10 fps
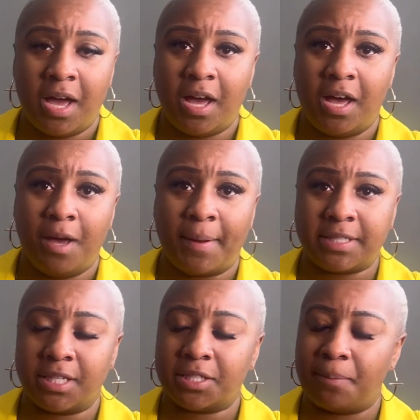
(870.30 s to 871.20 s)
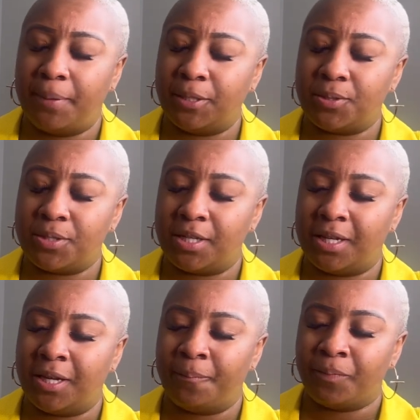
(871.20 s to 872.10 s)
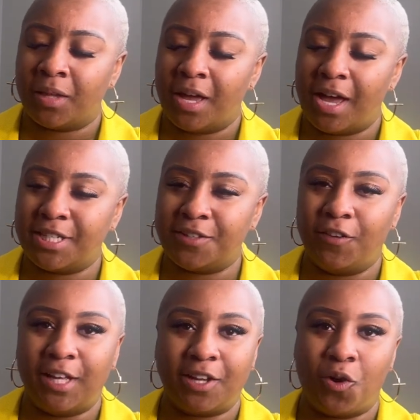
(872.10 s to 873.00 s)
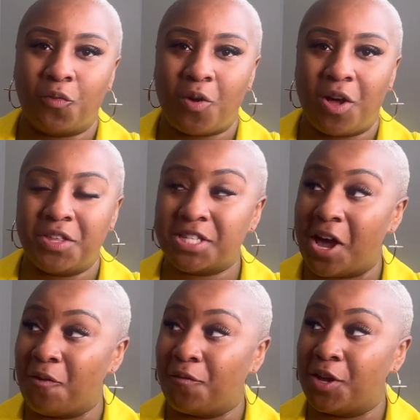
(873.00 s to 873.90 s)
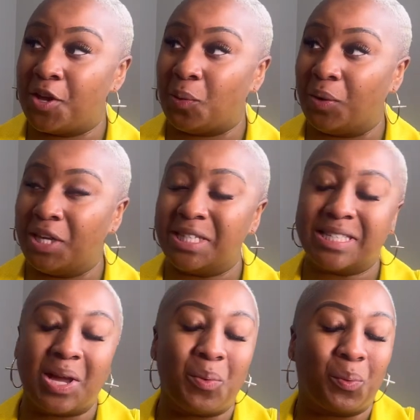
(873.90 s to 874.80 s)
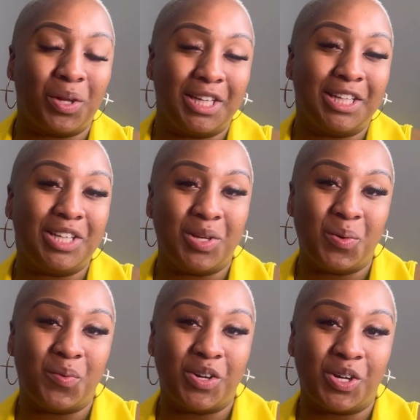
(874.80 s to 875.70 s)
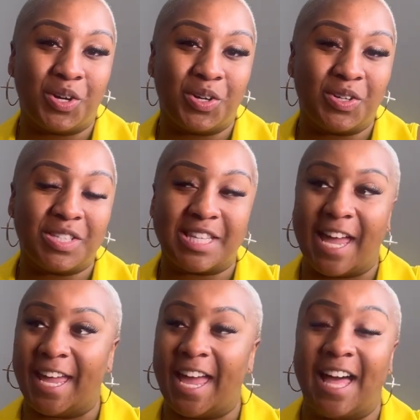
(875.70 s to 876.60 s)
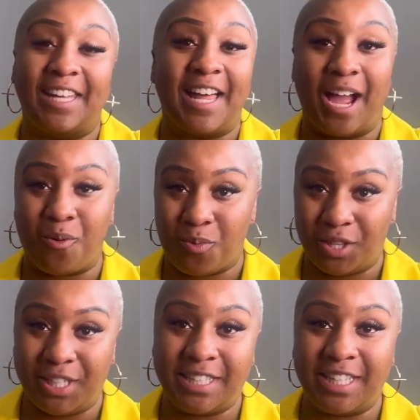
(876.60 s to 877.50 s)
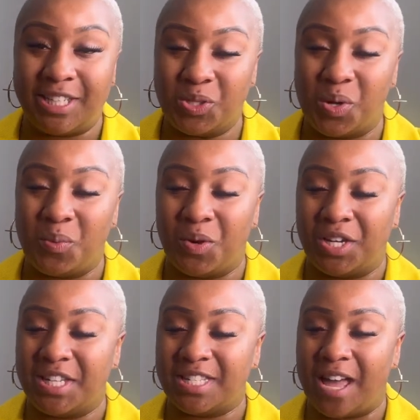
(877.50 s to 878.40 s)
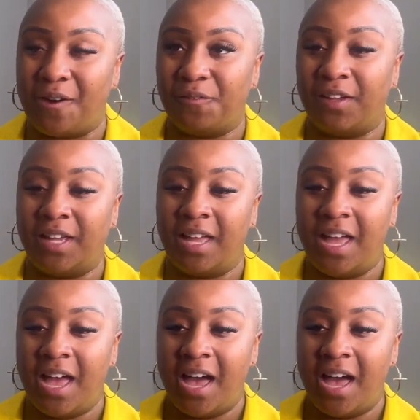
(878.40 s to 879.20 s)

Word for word: I took some pictures in it. I just feel like overall this outfit was really cute for the girls. Like I really did enjoy wearing this outfit.